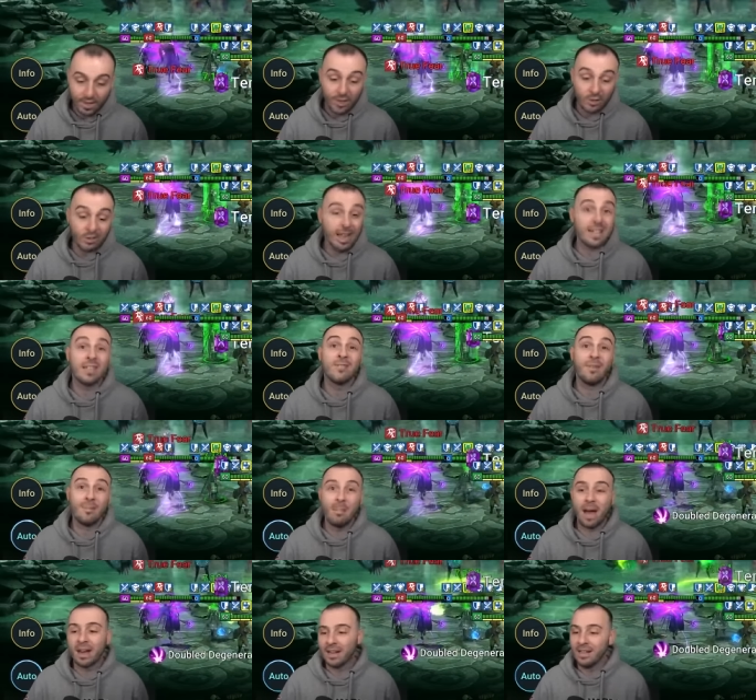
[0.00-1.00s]
so that's even
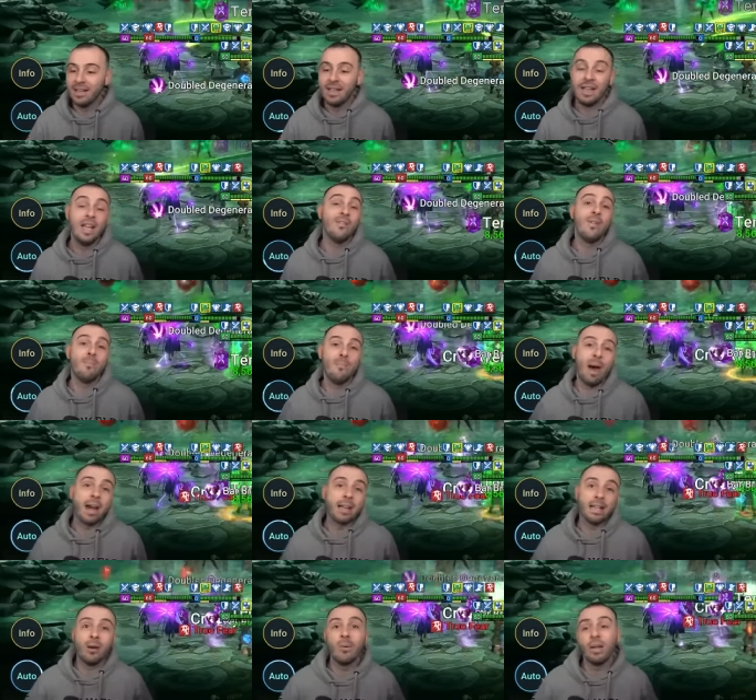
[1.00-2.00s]
better. Even
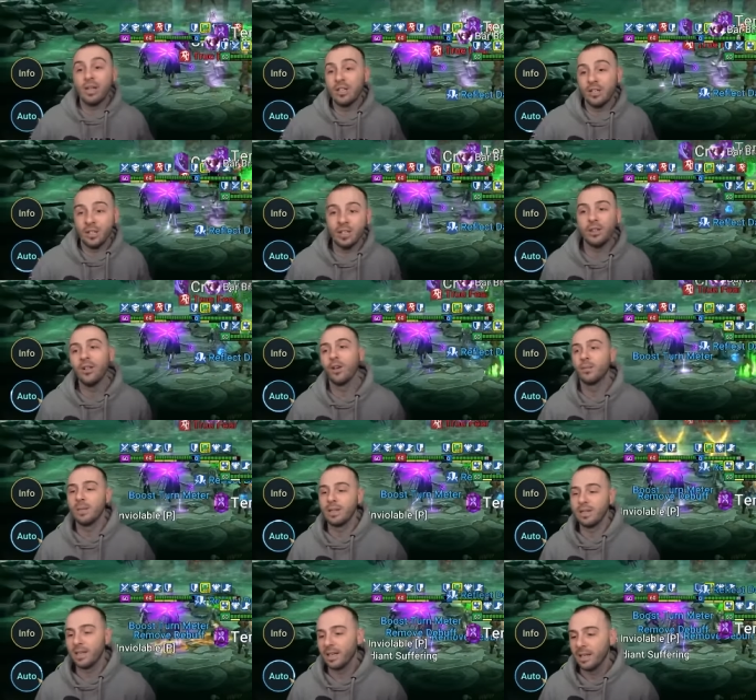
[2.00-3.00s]
better than we initially thought,
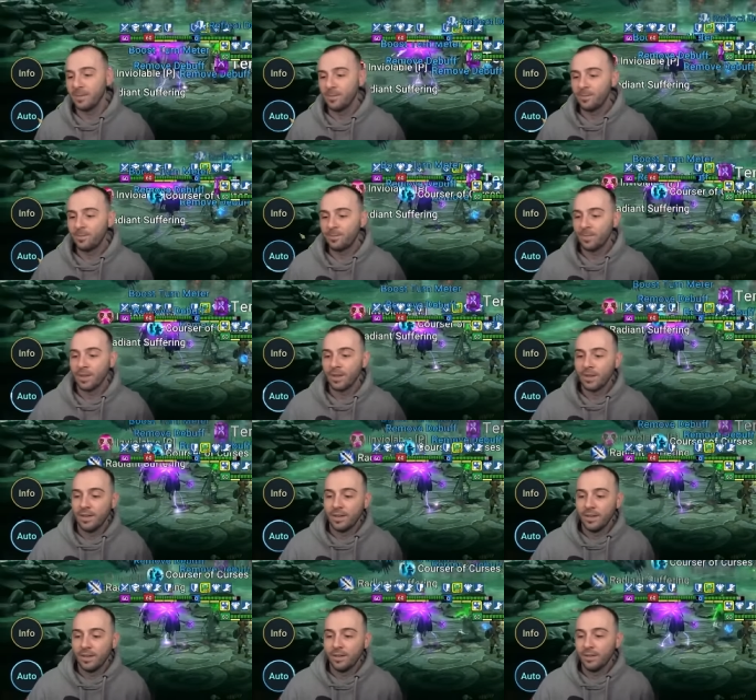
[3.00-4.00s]
basically.
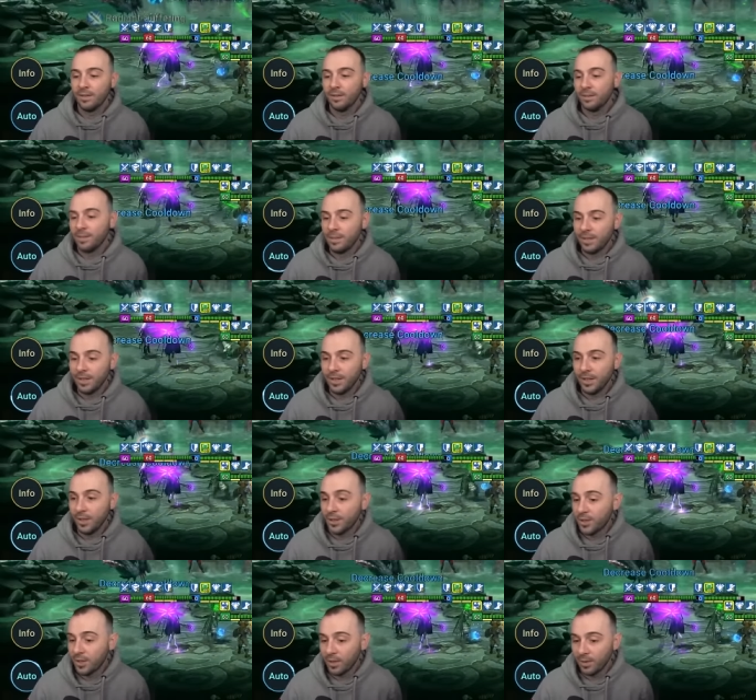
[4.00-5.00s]
You know,
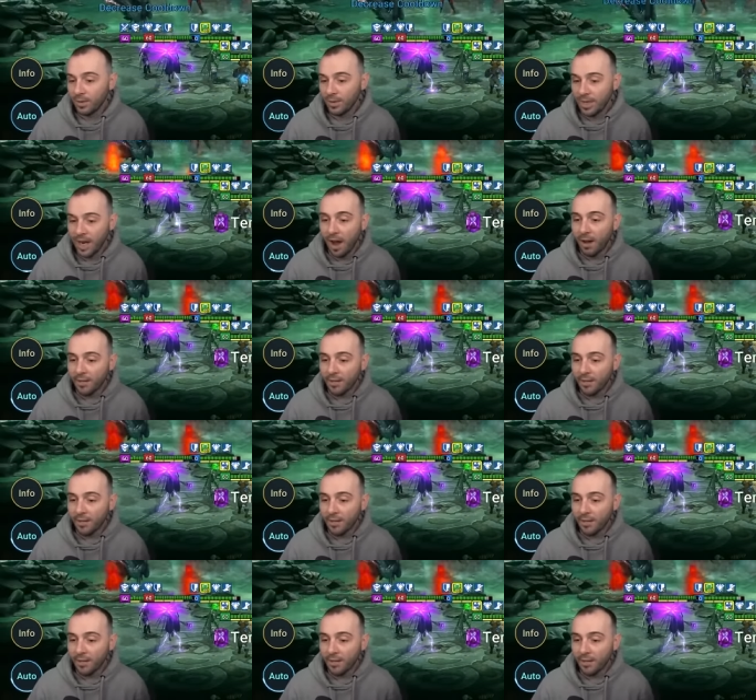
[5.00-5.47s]
so yeah,